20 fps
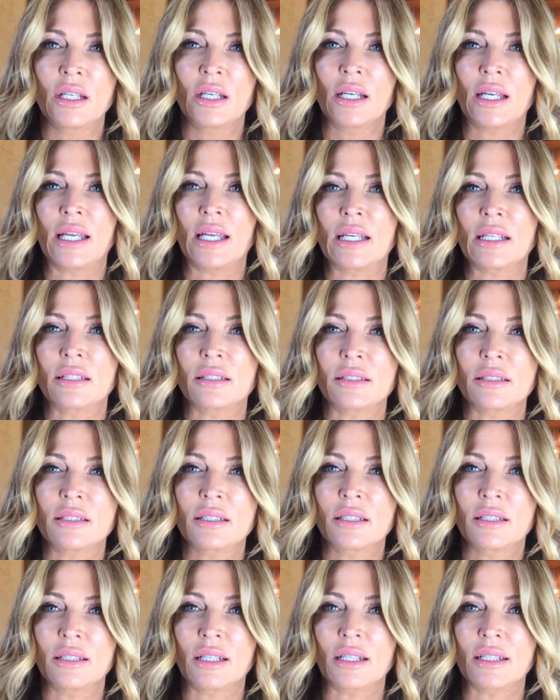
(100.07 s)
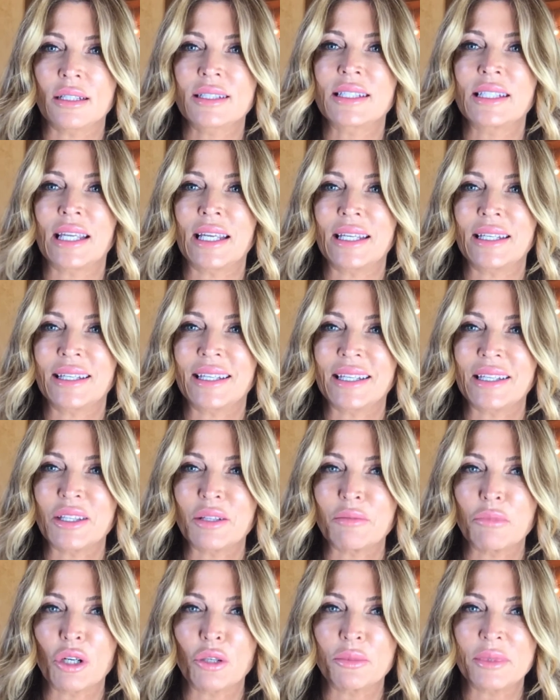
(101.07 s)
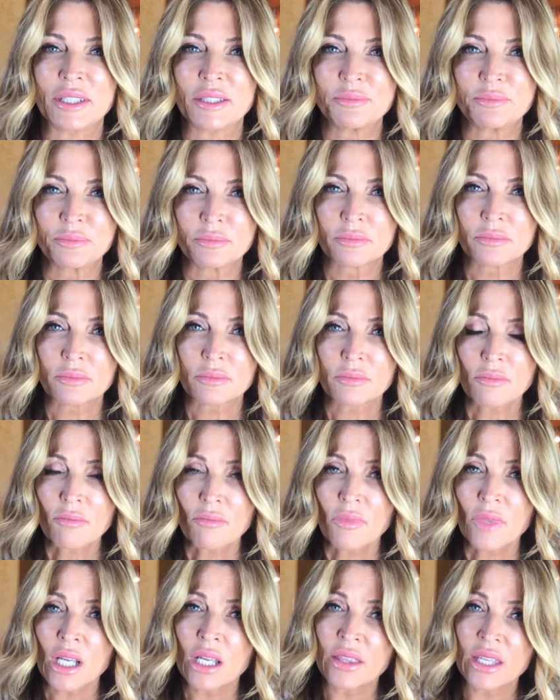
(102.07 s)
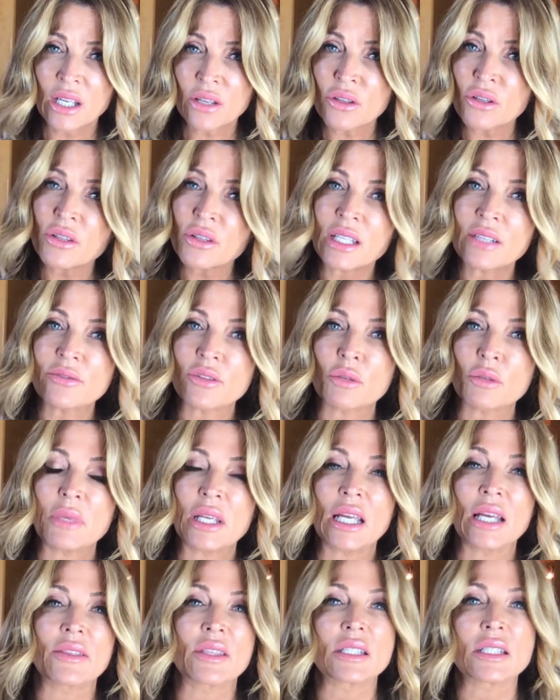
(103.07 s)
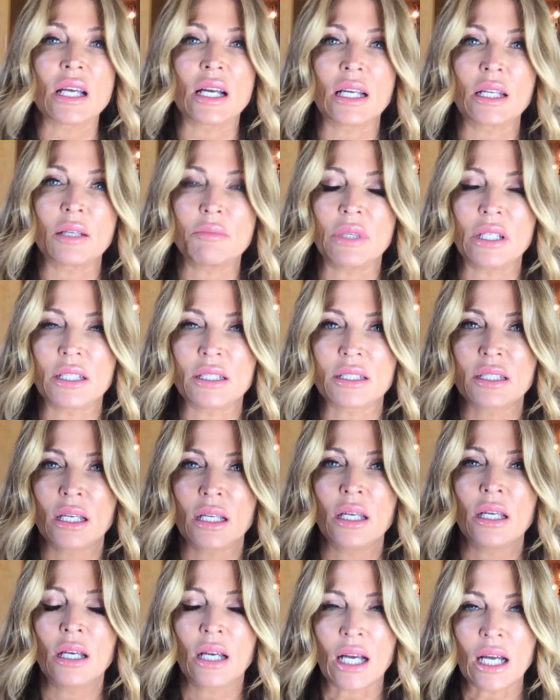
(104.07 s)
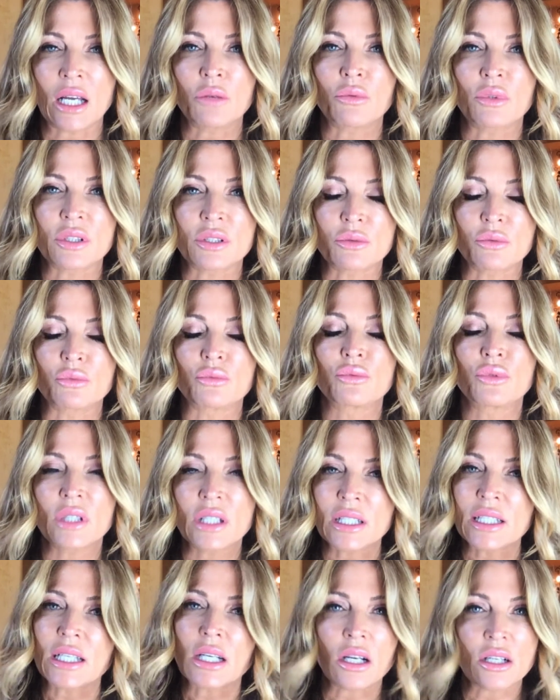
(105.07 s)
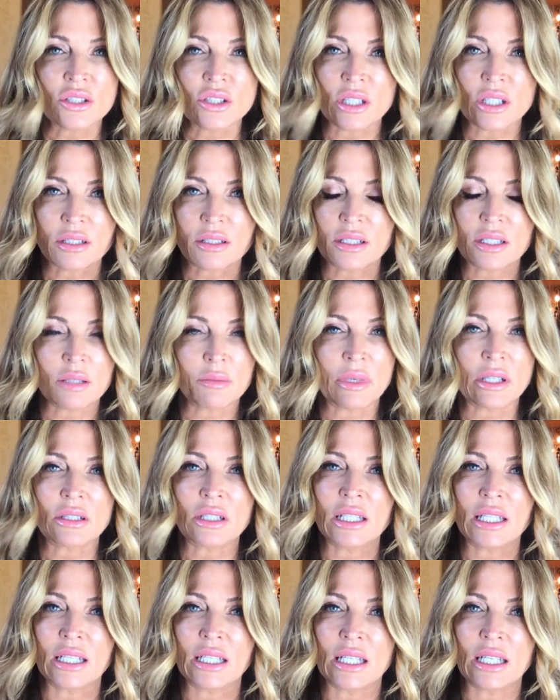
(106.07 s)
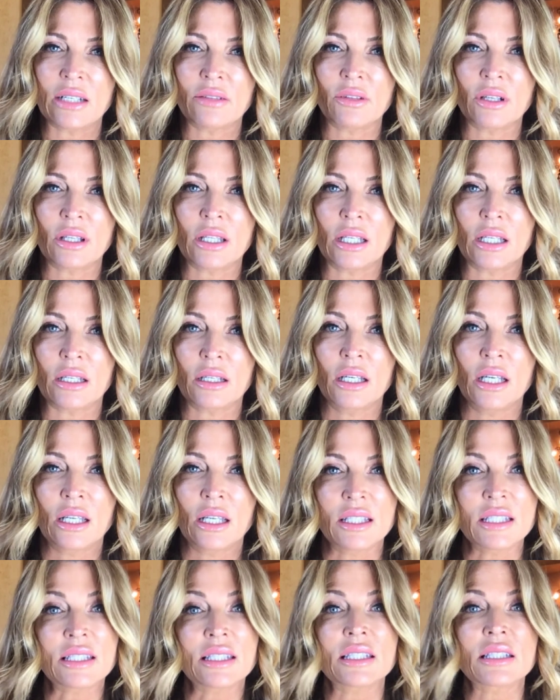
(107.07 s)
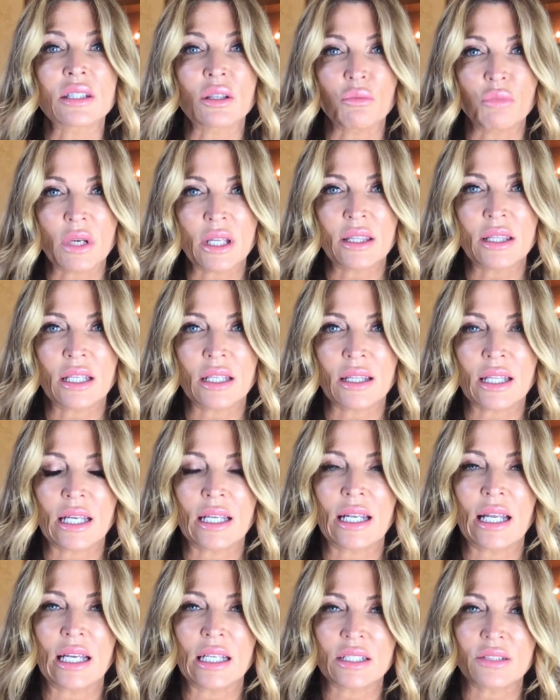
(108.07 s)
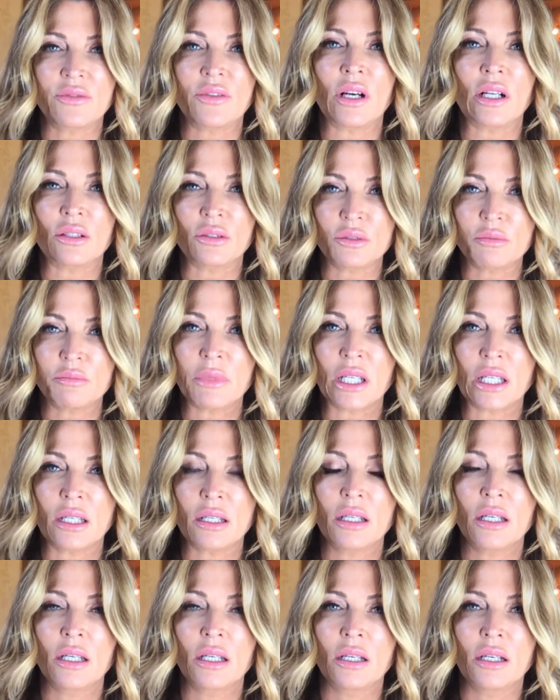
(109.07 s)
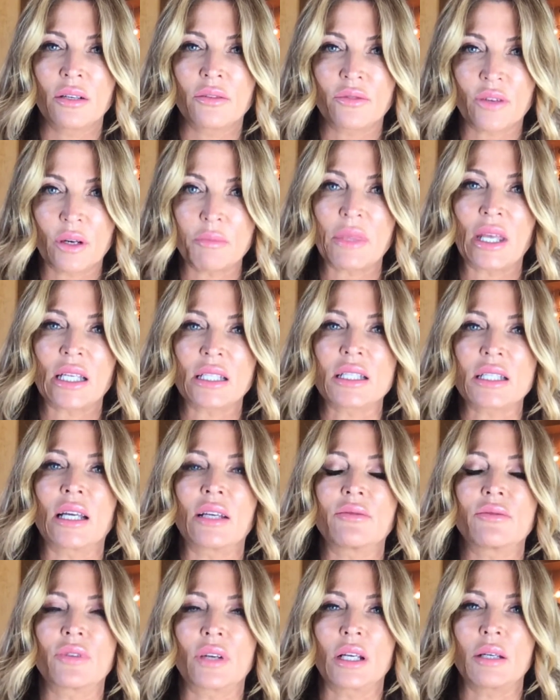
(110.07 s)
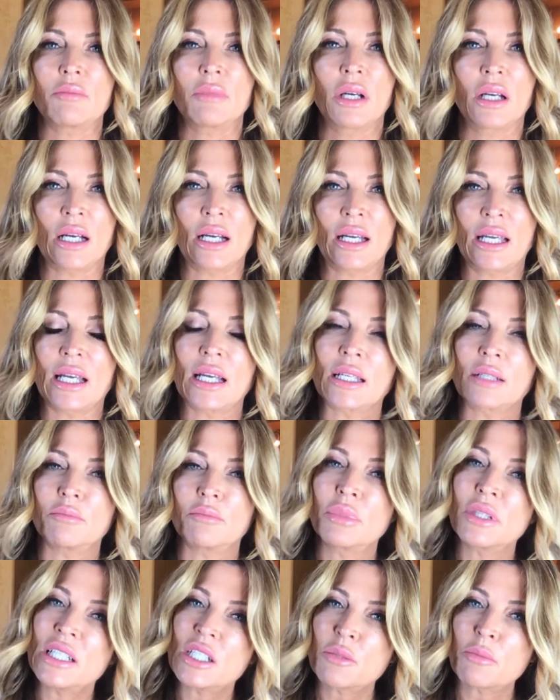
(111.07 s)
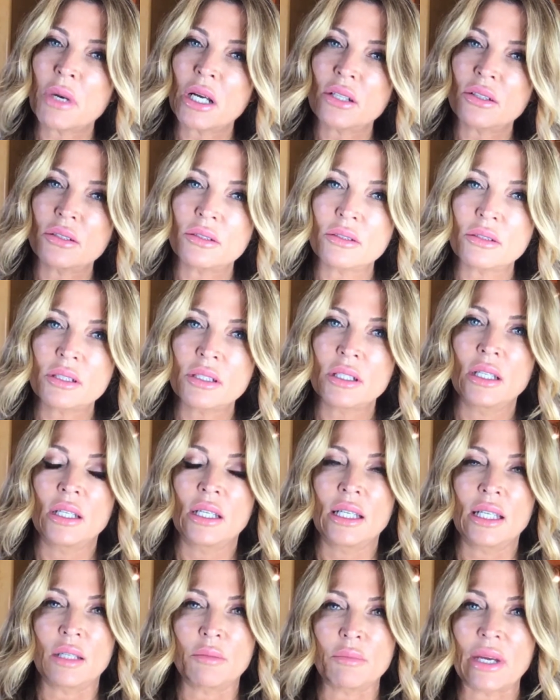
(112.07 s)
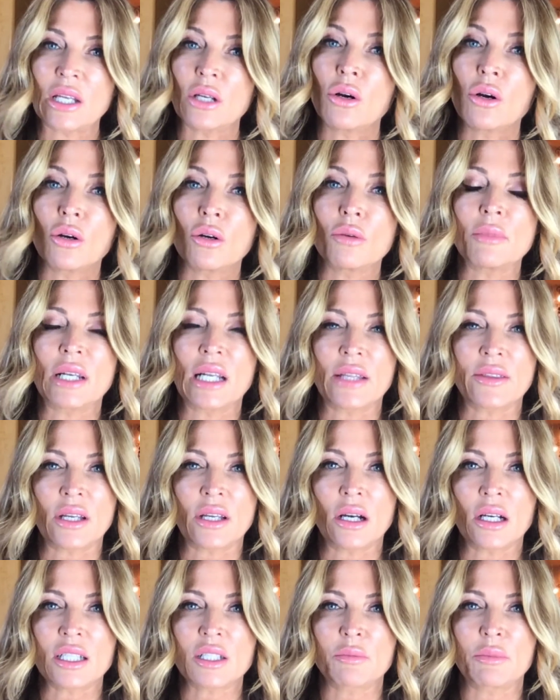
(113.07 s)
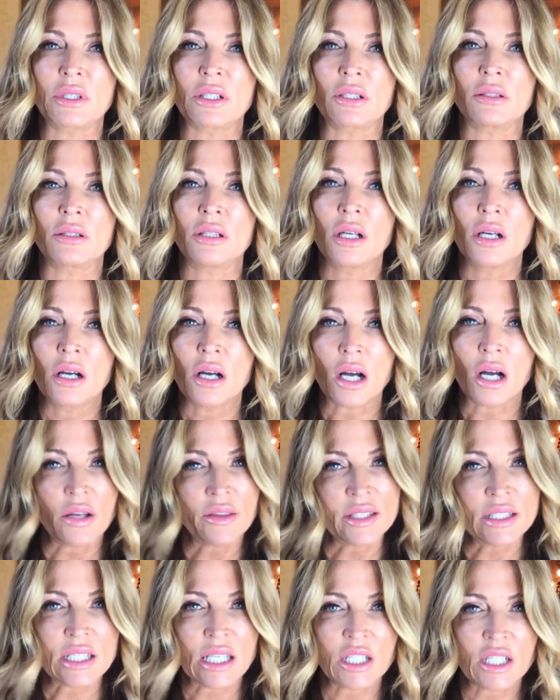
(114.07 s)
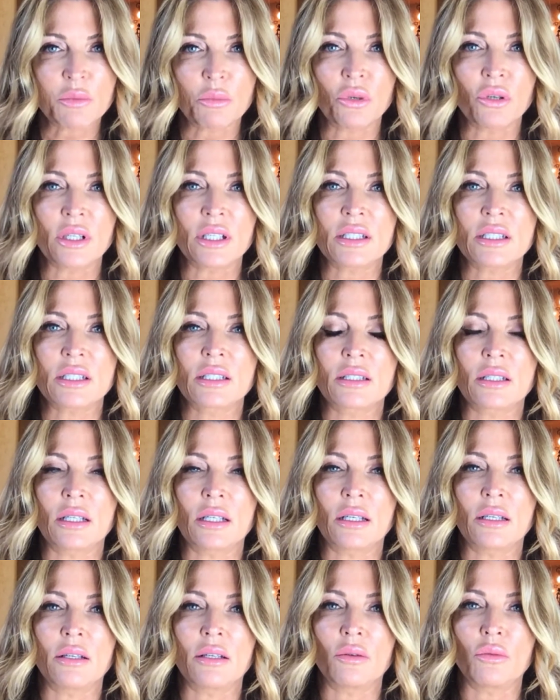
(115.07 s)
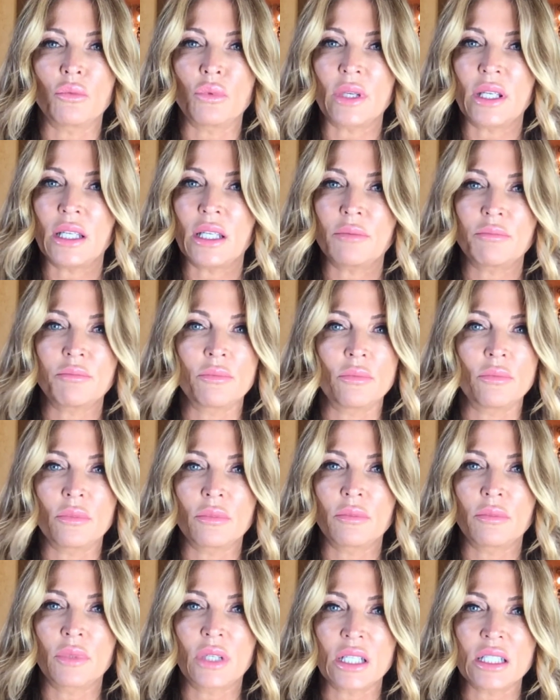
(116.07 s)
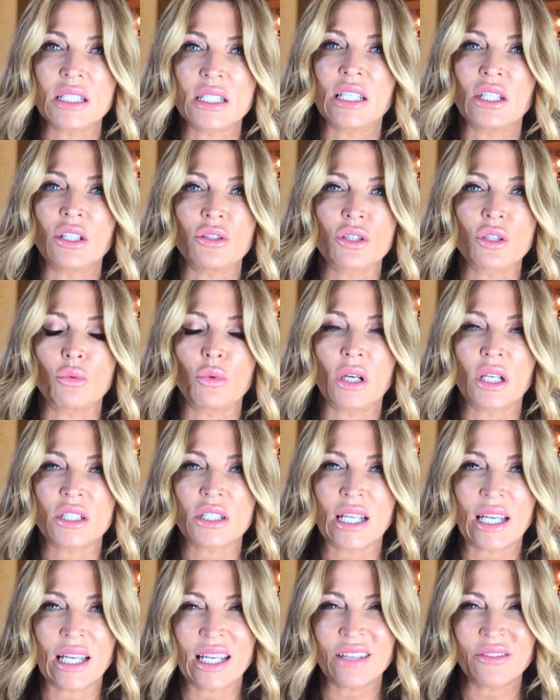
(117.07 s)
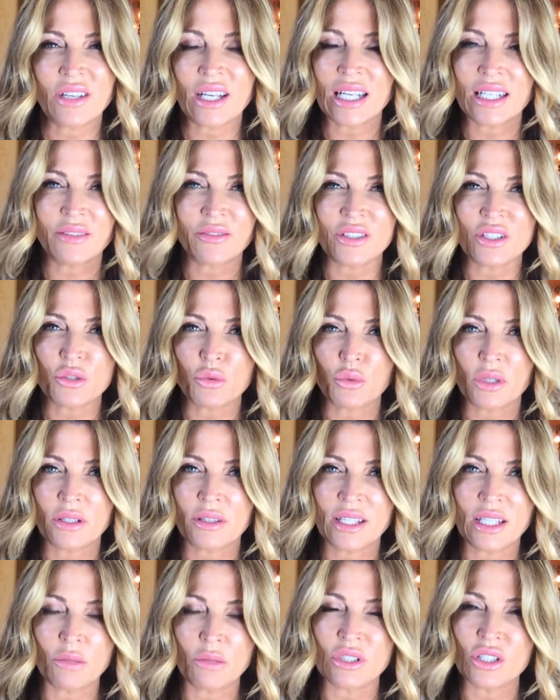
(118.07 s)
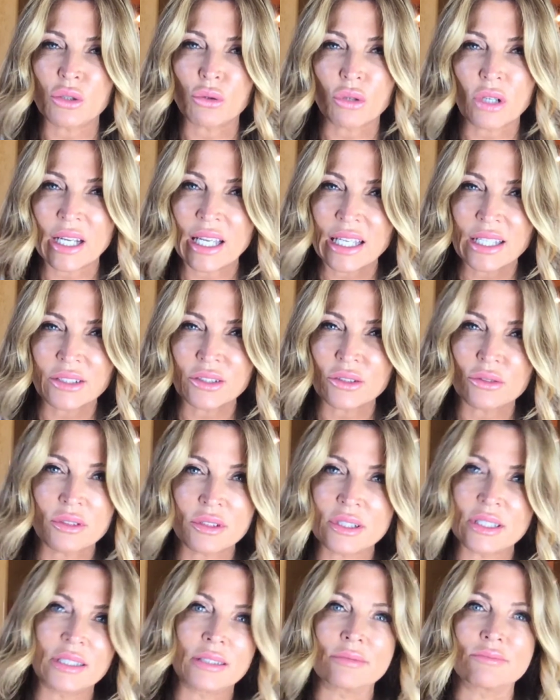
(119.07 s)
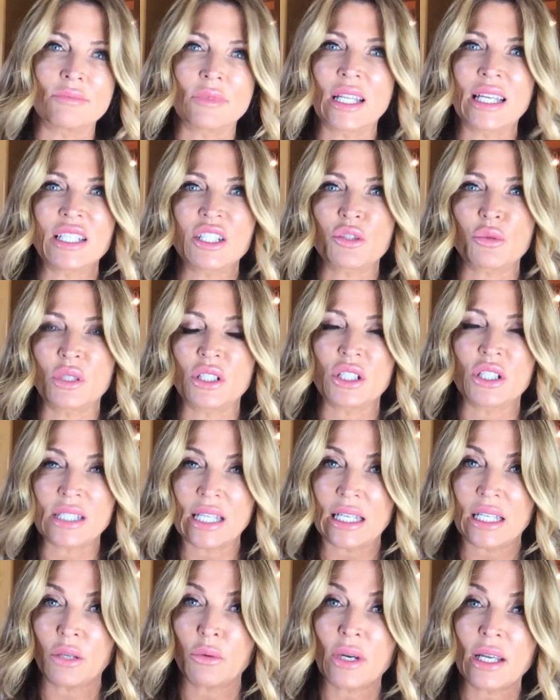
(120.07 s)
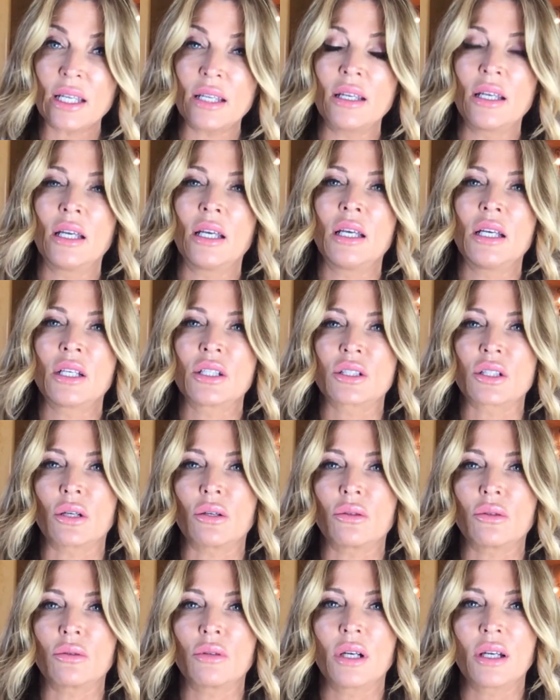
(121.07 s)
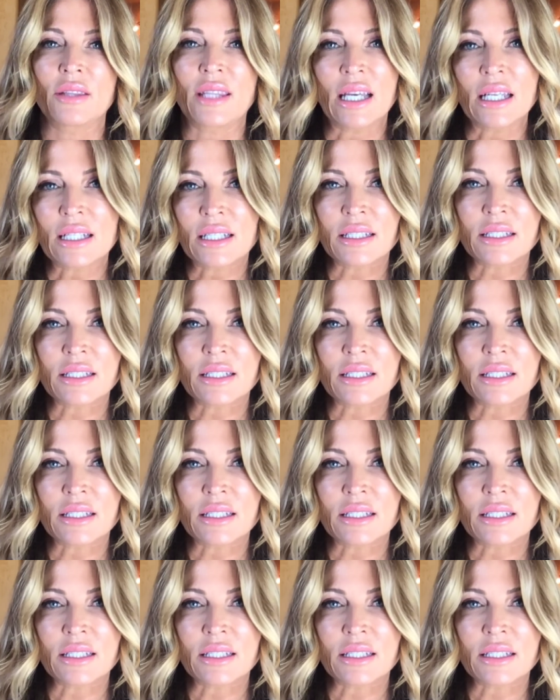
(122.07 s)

and staying in the moment. The other thing for me at the time is I was really conscientious about cleaning everything. This is the one thing that has followed me from that time frame. I had bleach bottles in my home and at the hospital. All the touch points we continue to wash. I have kind of this weird thing with door handles and light switches anyway. So that